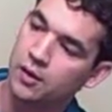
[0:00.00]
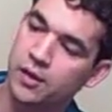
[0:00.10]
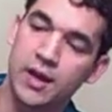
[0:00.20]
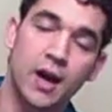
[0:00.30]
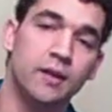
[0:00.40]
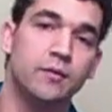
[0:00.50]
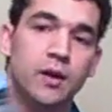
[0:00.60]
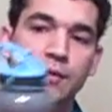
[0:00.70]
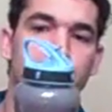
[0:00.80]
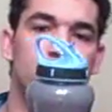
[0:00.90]
They got
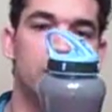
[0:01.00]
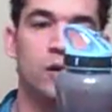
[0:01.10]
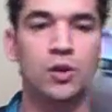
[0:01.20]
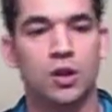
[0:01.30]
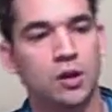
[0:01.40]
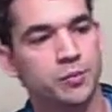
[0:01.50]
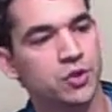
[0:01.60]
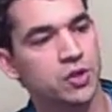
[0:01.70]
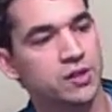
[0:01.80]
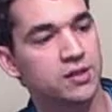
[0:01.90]
a few little
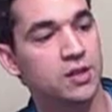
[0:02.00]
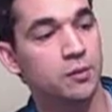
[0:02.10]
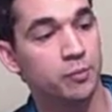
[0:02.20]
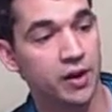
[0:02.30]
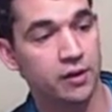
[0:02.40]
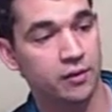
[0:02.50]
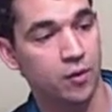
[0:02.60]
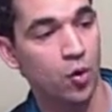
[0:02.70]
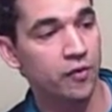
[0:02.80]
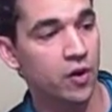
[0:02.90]
clumps you can see, but
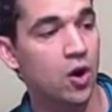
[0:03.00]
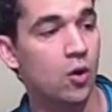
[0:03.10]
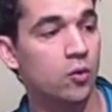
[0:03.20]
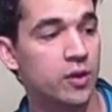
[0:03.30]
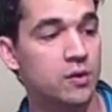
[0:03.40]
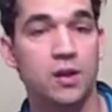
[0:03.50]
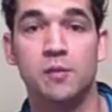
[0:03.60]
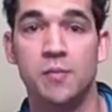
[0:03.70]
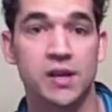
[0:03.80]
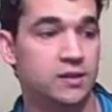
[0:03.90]
overall
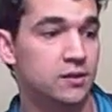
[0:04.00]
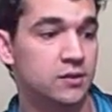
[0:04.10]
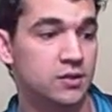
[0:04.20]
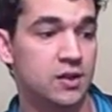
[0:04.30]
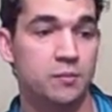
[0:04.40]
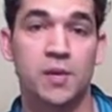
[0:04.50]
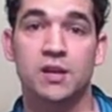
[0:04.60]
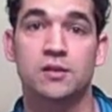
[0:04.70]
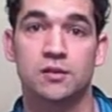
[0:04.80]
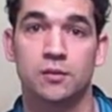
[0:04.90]
it
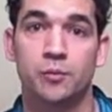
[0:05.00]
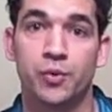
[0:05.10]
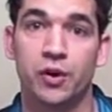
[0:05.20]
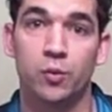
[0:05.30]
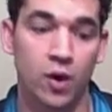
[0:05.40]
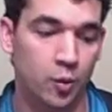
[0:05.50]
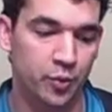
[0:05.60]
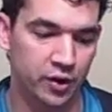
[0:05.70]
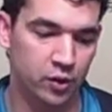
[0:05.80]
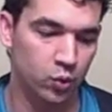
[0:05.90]
mixed pretty well
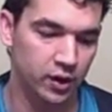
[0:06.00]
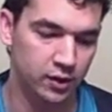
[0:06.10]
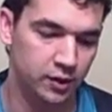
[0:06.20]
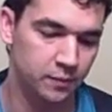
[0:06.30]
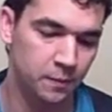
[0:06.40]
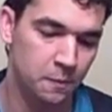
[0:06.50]
pretty quickly.